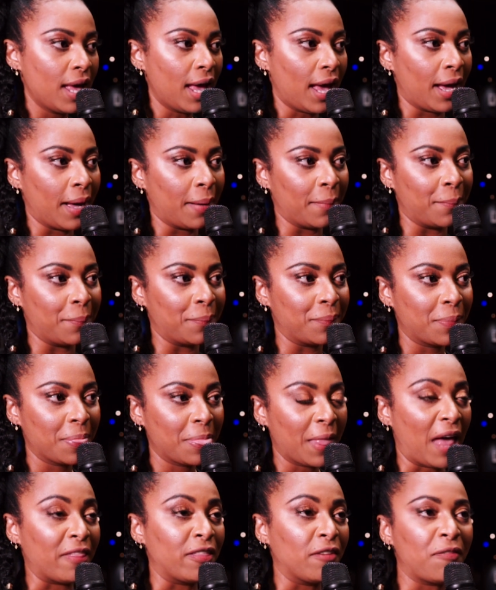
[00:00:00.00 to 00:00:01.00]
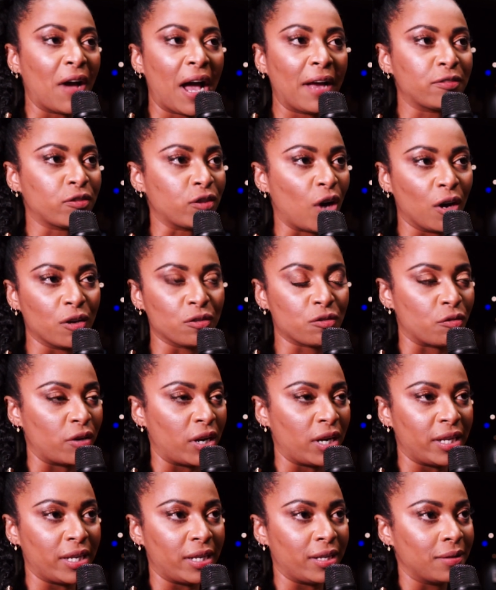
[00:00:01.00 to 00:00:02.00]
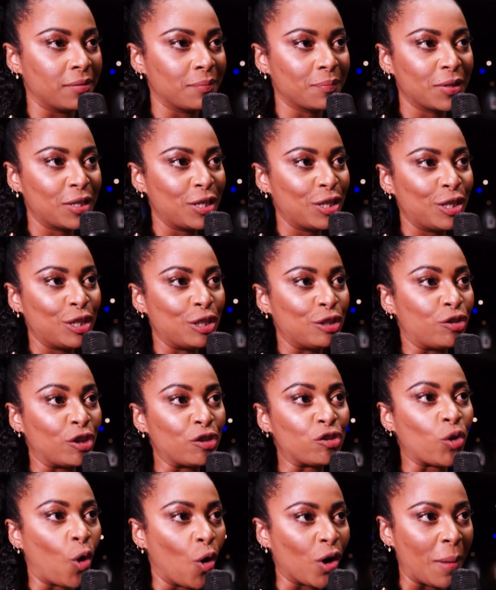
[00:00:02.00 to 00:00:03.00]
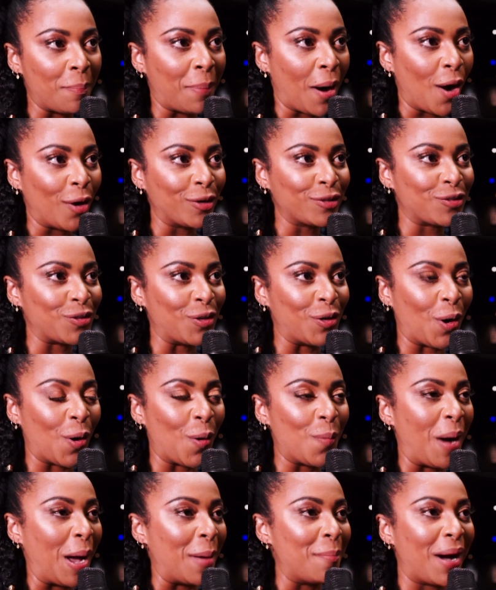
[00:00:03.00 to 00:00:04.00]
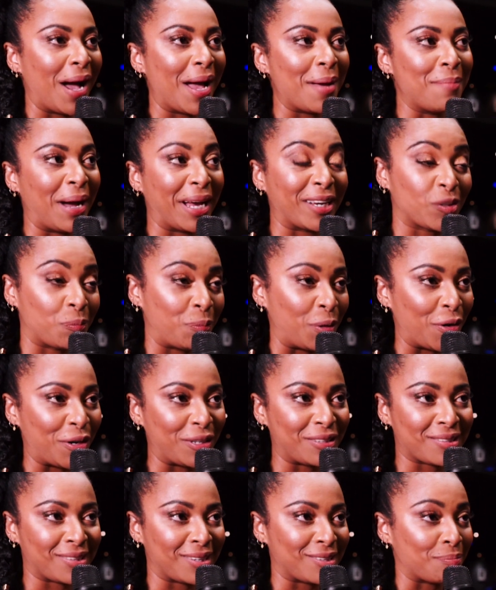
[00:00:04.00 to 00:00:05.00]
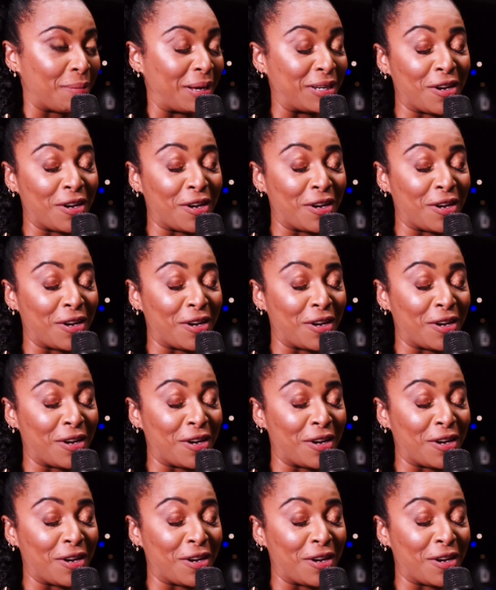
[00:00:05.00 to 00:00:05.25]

And the five songs really just talk about, you know, my experiences, my